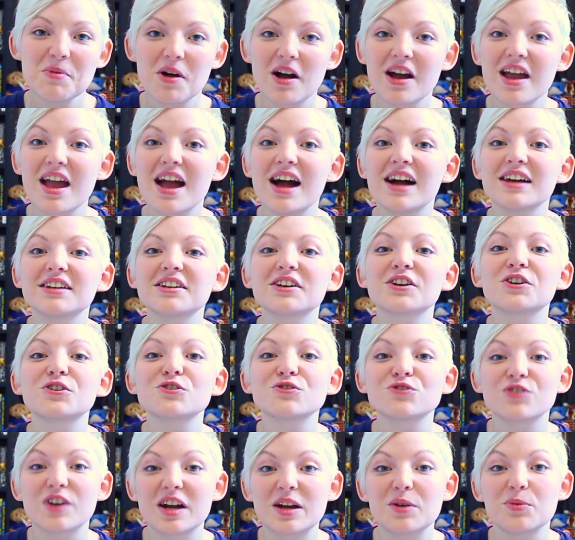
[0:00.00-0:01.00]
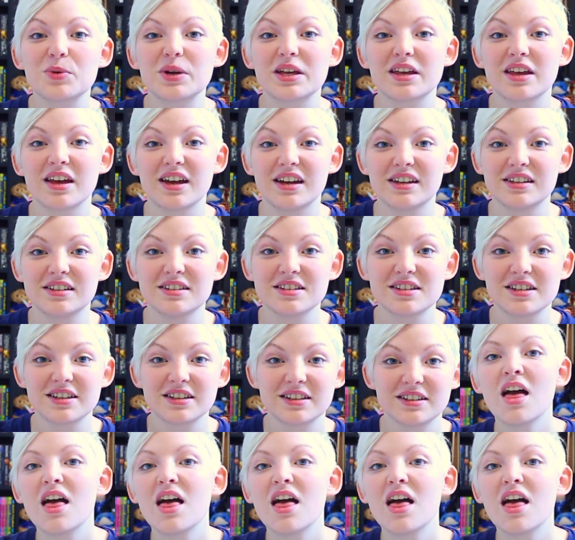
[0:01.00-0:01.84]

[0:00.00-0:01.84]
I had a great weekend.